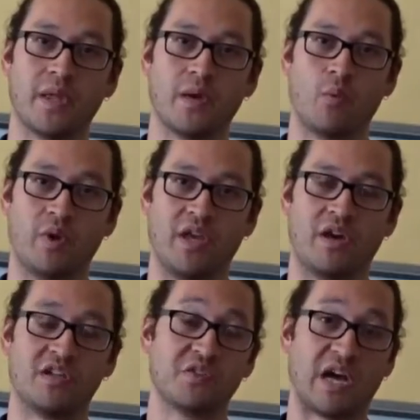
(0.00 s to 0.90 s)
We
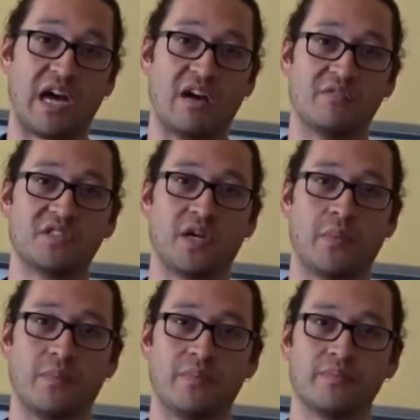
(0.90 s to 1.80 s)
also have
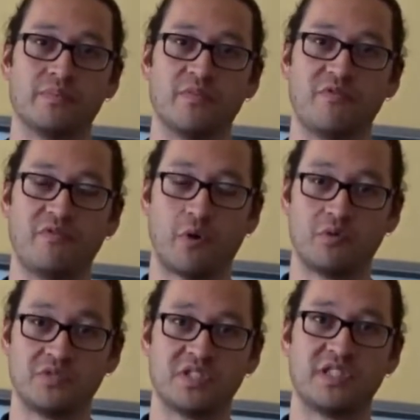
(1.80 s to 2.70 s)
some
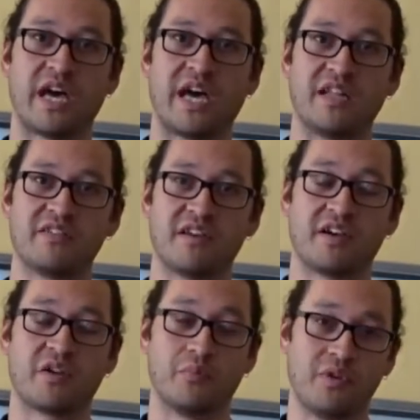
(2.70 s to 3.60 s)
phones that
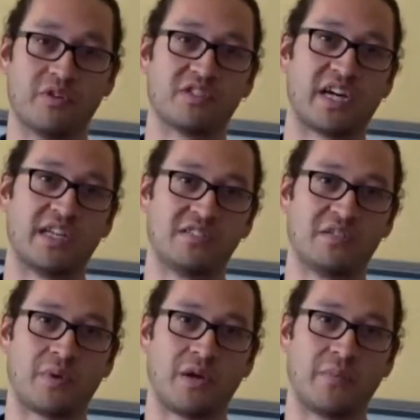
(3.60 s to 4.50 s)
computer science
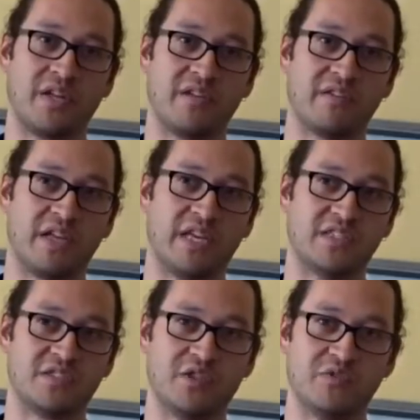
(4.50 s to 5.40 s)
department
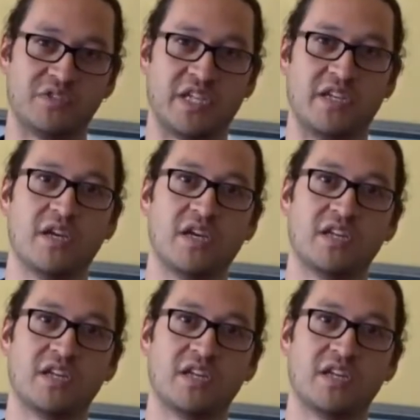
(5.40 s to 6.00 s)
is using